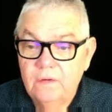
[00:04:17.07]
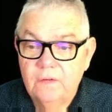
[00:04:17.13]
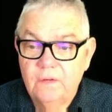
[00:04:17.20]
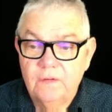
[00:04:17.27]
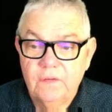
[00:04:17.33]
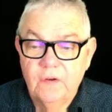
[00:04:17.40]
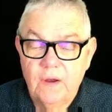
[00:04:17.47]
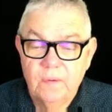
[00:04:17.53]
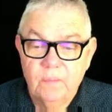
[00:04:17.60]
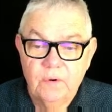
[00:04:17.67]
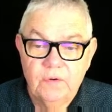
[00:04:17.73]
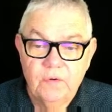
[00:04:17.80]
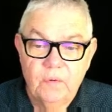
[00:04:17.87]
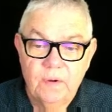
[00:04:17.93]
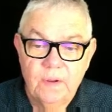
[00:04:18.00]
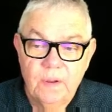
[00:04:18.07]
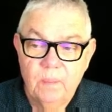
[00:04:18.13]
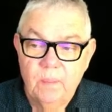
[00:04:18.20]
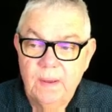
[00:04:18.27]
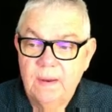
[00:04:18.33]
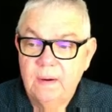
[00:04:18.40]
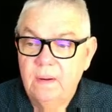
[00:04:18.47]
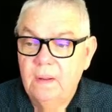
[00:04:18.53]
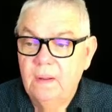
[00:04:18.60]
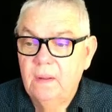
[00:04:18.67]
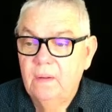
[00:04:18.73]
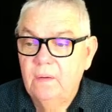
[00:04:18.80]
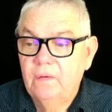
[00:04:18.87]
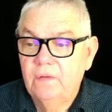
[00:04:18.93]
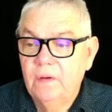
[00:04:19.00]
site we're talking about.
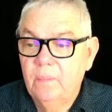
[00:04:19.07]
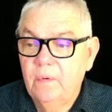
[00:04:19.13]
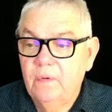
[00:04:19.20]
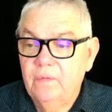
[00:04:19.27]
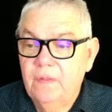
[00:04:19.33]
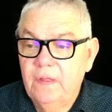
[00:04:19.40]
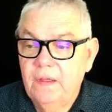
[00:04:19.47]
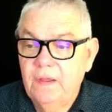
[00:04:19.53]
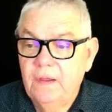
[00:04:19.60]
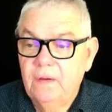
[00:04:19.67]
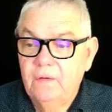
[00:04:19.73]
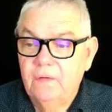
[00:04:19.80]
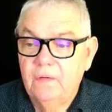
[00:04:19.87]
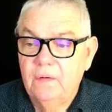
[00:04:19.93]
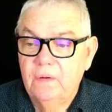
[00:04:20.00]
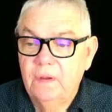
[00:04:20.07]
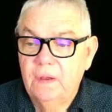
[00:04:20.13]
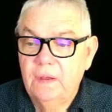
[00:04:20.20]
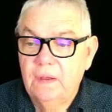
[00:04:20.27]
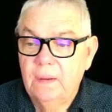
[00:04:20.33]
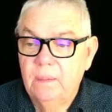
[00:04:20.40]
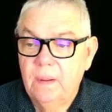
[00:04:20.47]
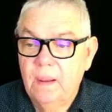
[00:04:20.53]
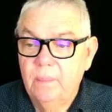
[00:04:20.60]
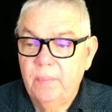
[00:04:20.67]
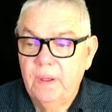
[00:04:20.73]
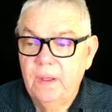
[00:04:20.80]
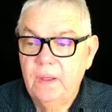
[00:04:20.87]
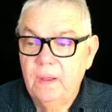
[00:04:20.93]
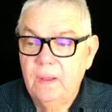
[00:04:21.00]
Some of these up
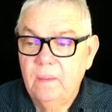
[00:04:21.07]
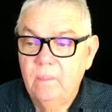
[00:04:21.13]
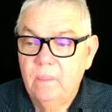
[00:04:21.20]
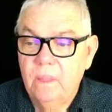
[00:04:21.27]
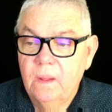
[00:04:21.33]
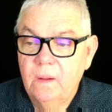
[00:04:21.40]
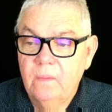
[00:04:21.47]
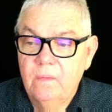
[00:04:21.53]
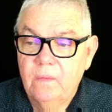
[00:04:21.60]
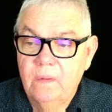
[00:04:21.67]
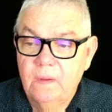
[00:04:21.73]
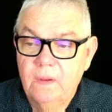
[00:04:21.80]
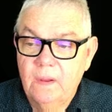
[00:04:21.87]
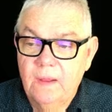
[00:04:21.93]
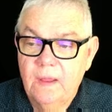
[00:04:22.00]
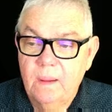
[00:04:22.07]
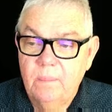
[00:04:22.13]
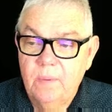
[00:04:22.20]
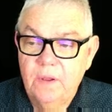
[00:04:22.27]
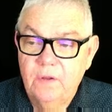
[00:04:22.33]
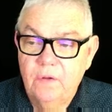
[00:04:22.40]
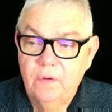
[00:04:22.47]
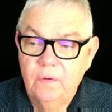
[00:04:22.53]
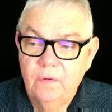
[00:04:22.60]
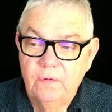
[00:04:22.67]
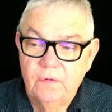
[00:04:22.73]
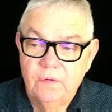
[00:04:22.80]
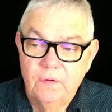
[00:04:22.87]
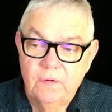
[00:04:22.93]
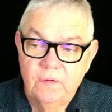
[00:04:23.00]
here can be
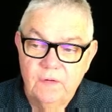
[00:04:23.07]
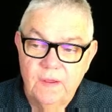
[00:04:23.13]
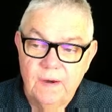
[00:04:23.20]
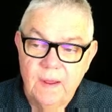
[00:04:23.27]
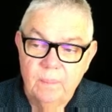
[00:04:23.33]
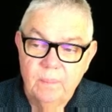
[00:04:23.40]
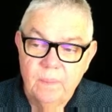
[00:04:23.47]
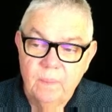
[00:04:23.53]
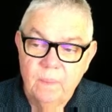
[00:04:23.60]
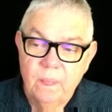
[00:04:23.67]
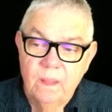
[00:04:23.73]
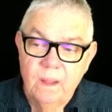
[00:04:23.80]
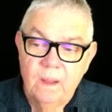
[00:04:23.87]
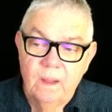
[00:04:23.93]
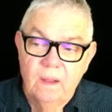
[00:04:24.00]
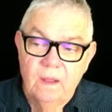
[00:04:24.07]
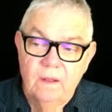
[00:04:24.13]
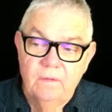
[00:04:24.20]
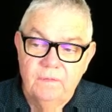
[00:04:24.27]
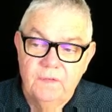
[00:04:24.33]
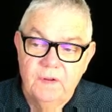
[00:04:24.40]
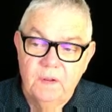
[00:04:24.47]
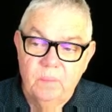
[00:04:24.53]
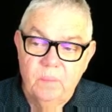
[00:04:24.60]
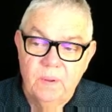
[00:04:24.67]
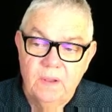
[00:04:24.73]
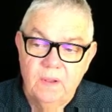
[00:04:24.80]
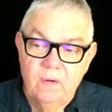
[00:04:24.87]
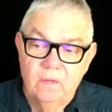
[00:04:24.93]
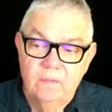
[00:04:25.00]
used to set up
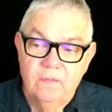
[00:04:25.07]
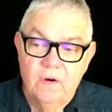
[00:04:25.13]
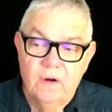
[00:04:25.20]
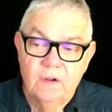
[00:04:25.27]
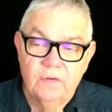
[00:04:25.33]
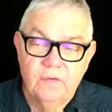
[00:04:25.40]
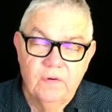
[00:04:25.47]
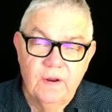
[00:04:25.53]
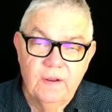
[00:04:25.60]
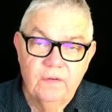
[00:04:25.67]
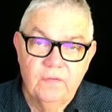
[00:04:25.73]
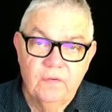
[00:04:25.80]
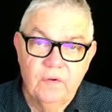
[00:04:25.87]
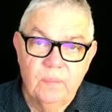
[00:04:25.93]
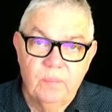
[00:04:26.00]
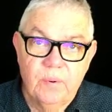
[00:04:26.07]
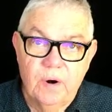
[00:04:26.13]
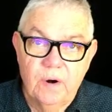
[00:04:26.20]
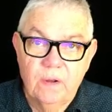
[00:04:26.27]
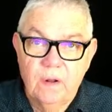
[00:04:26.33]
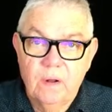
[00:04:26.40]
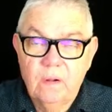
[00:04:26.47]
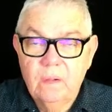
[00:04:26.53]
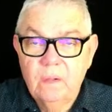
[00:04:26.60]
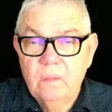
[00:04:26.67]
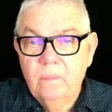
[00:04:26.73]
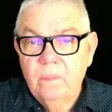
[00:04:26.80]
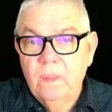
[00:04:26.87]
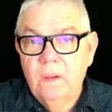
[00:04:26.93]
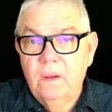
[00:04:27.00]
FTP, or file transfer protocol,
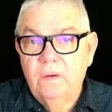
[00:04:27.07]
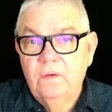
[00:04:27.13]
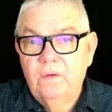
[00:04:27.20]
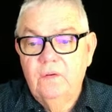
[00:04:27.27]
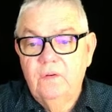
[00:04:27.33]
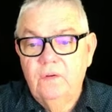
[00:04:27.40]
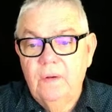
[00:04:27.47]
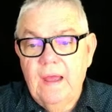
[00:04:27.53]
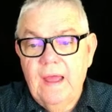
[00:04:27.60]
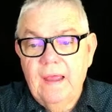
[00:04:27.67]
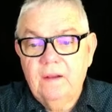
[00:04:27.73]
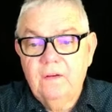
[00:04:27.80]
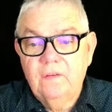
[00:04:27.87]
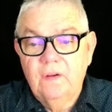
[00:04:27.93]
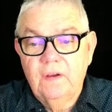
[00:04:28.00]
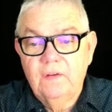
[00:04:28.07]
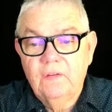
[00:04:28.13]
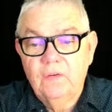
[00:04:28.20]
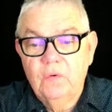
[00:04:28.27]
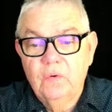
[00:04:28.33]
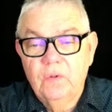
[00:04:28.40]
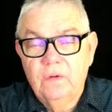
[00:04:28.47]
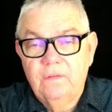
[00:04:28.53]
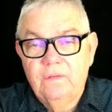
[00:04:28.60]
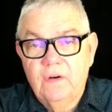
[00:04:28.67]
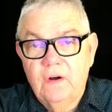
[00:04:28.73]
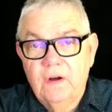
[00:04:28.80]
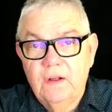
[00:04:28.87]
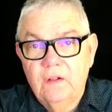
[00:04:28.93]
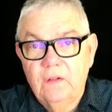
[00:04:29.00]
to access all the
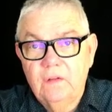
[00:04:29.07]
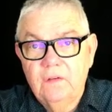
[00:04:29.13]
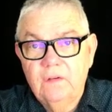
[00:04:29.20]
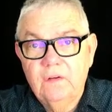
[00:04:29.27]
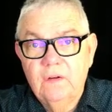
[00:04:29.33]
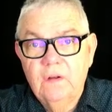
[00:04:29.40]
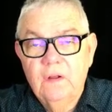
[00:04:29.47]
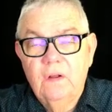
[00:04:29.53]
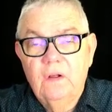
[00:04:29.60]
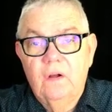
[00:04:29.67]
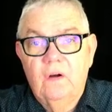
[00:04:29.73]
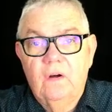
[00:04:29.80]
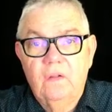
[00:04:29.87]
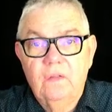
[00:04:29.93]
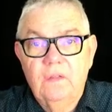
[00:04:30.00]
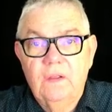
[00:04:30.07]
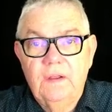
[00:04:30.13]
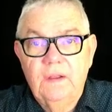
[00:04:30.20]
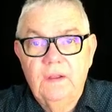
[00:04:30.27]
files on